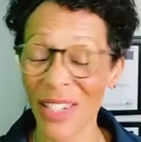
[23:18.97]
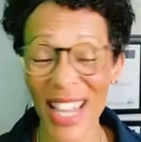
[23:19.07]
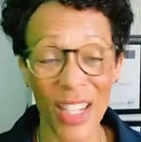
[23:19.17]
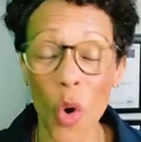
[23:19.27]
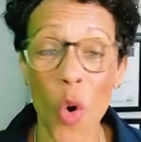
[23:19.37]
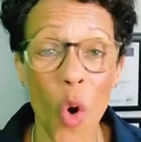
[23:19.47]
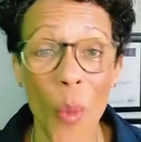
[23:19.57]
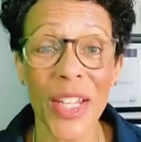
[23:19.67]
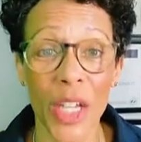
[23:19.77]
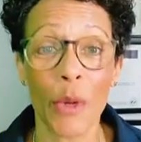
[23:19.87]
So that's
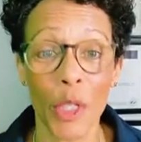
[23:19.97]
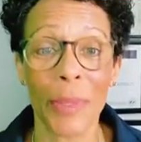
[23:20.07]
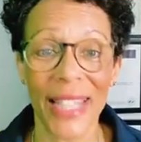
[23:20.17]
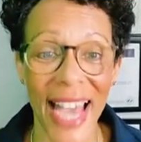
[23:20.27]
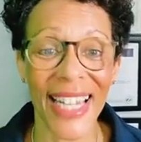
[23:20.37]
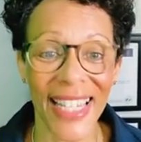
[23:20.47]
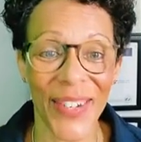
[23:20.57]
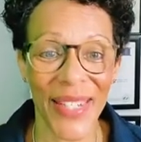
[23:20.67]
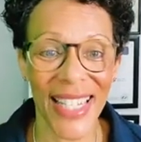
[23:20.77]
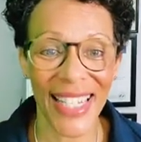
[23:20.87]
always going to be the
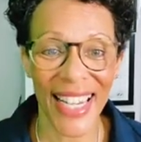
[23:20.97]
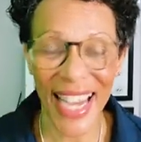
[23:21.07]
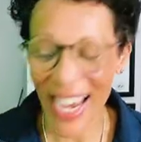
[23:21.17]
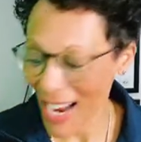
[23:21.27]
answer, isn't it?